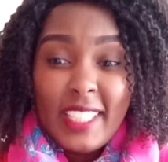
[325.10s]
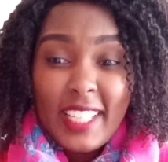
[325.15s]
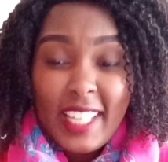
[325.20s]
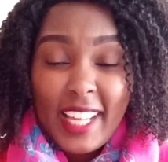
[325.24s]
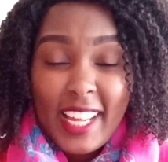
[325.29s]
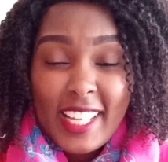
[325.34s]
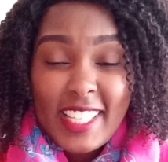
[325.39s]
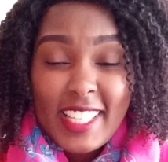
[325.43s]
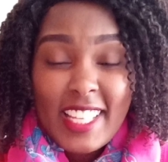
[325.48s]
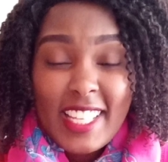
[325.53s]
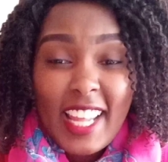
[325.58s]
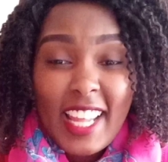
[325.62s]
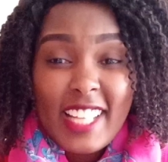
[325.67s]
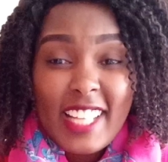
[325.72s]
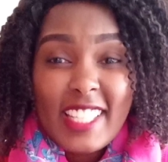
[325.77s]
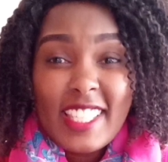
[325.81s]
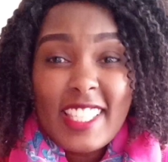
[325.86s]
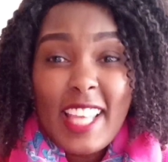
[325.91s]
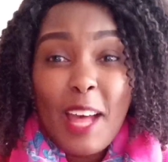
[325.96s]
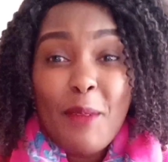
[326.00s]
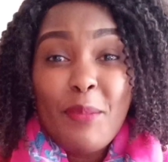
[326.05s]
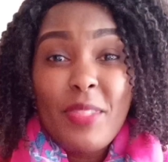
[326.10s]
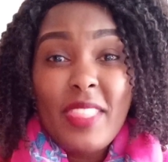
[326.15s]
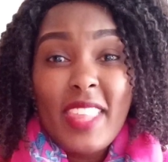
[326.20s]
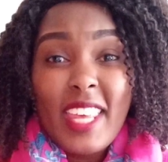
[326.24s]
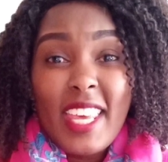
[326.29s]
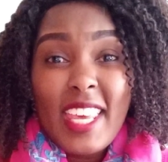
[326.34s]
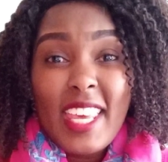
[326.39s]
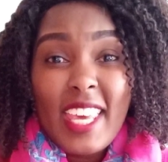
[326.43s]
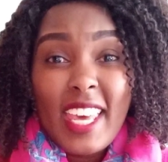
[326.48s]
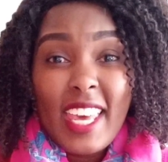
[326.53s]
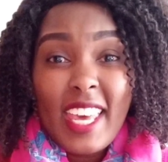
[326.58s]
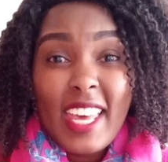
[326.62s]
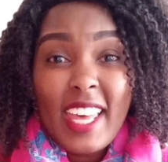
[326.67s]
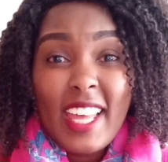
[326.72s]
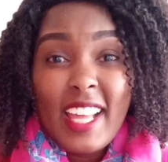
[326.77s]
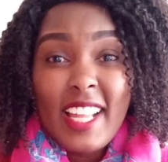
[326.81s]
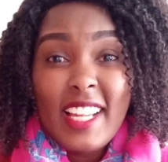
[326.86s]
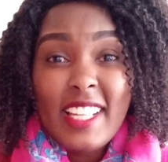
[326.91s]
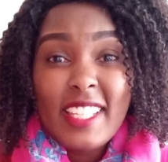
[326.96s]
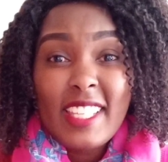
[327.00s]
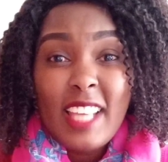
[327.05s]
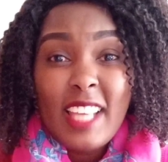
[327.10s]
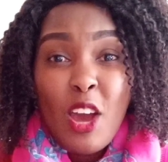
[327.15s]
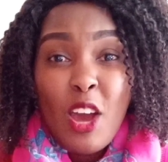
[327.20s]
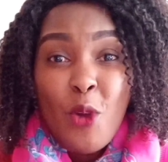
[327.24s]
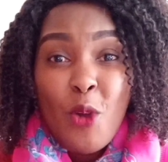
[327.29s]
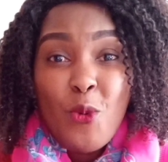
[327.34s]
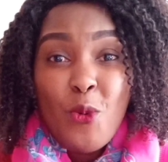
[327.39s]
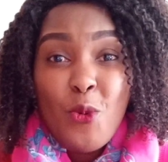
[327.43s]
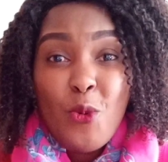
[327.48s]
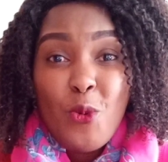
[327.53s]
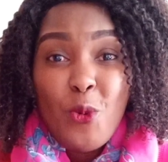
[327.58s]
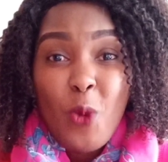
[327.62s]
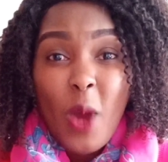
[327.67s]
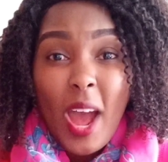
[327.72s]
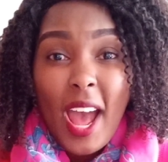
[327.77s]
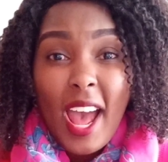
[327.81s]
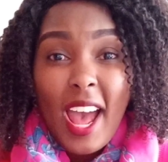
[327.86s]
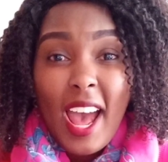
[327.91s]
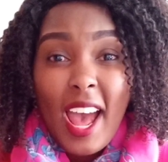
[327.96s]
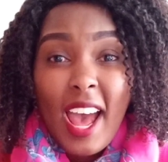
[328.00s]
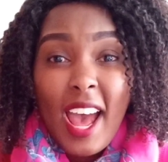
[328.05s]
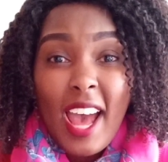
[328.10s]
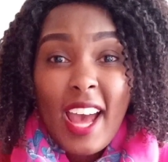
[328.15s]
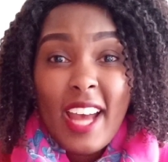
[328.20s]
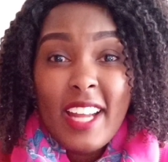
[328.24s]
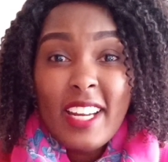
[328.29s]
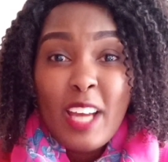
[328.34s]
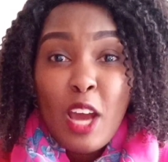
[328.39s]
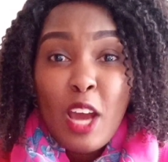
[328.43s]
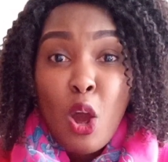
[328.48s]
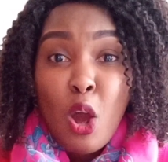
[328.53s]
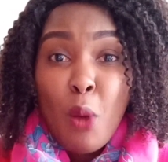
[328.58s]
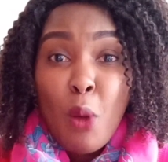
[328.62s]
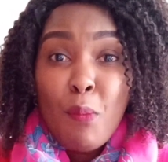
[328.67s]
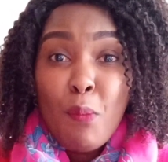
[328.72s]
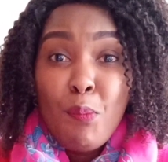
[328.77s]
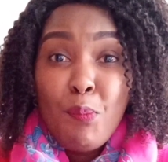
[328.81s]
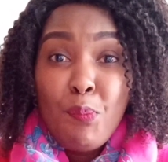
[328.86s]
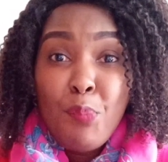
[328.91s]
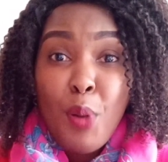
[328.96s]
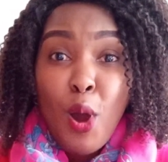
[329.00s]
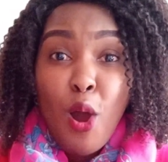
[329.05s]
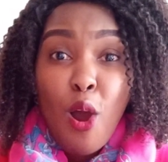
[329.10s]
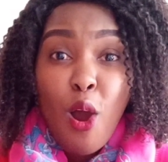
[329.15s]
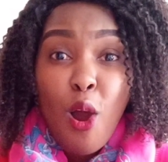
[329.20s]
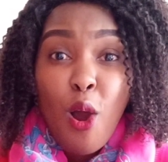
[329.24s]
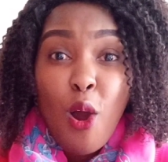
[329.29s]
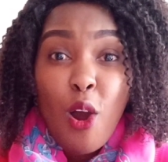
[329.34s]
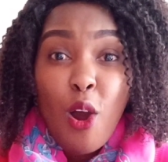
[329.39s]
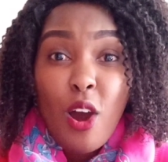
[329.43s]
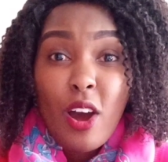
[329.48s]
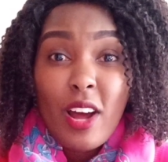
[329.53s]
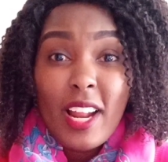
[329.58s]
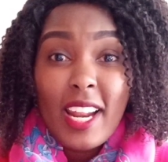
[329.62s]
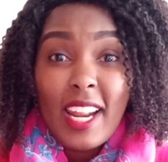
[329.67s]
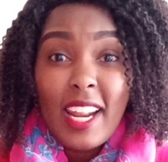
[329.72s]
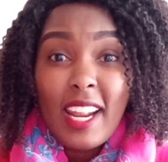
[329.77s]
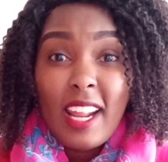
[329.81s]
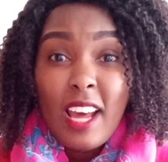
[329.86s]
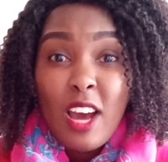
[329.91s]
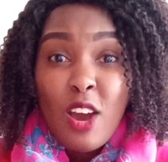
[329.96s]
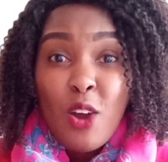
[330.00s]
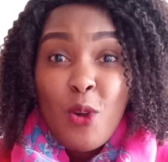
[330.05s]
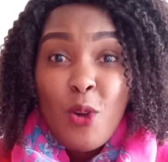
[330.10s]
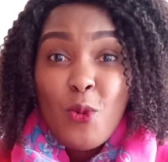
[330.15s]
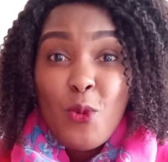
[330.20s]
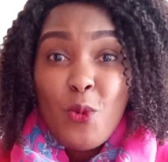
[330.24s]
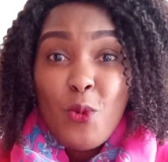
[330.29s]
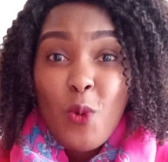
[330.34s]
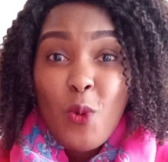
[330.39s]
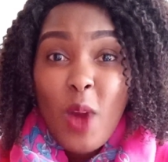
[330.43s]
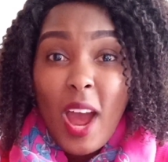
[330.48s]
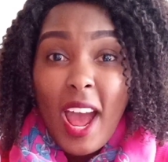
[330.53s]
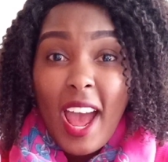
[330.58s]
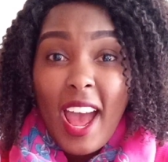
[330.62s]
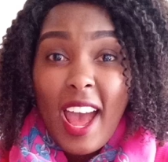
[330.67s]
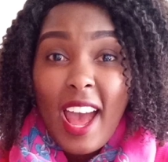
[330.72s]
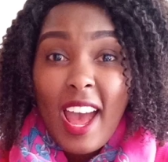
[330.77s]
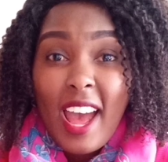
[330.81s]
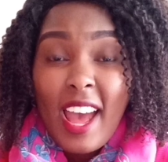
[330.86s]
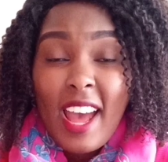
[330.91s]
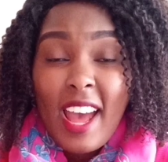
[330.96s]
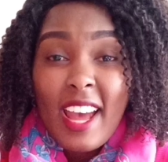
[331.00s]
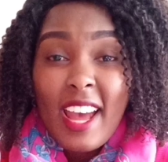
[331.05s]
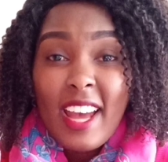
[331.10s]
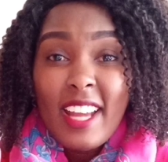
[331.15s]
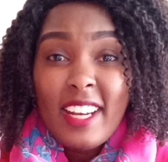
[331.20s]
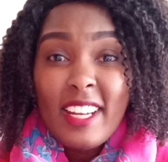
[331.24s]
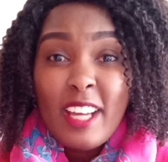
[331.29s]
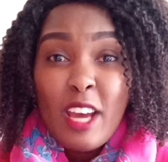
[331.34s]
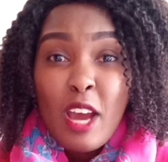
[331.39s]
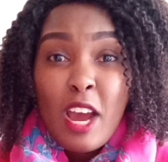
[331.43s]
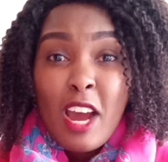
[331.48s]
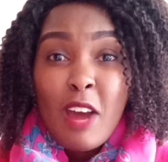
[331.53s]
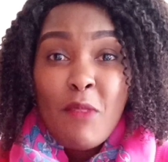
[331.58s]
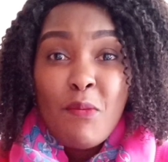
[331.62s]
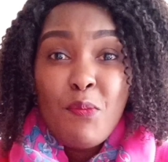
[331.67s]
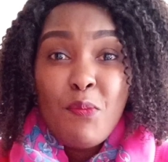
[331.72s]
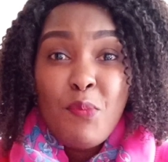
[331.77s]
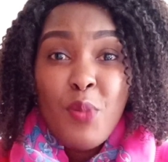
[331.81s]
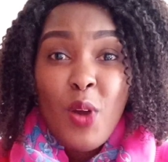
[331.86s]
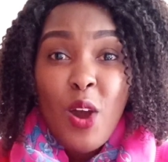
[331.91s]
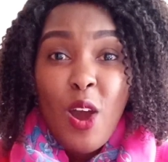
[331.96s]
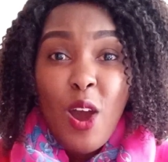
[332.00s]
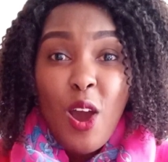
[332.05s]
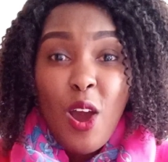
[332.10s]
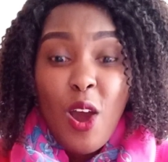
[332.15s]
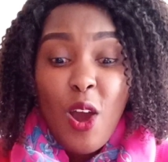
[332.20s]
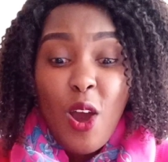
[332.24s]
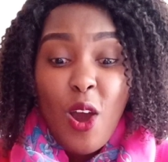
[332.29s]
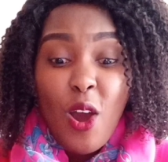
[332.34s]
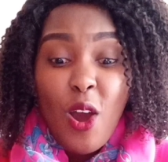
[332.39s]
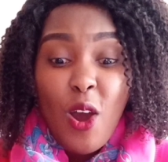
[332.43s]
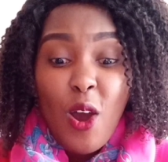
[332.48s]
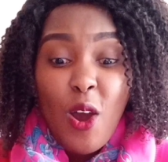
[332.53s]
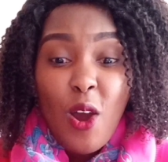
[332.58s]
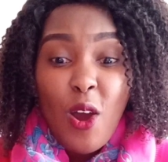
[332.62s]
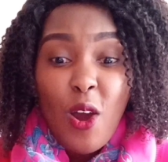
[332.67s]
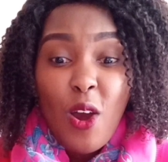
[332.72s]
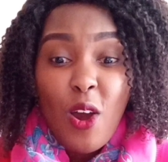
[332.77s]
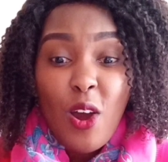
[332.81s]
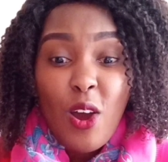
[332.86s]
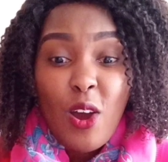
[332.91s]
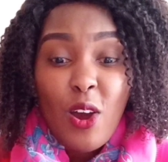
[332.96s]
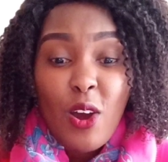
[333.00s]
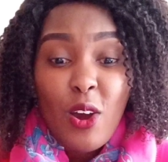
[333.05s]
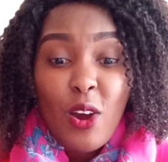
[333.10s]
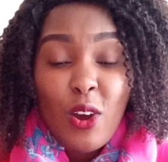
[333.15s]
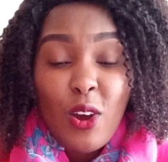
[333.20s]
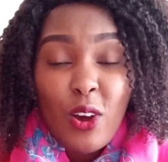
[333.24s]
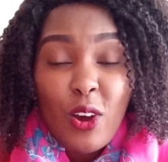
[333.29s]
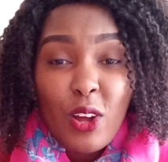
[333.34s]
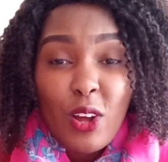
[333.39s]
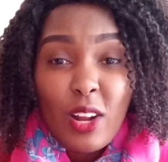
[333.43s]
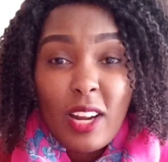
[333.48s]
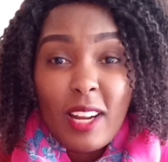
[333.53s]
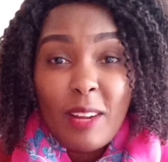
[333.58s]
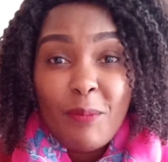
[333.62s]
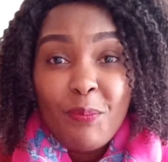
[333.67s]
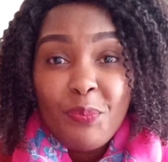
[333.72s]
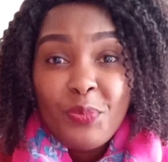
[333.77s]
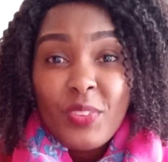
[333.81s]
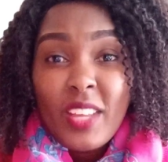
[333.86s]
Let's learn something else. One ball. One ball.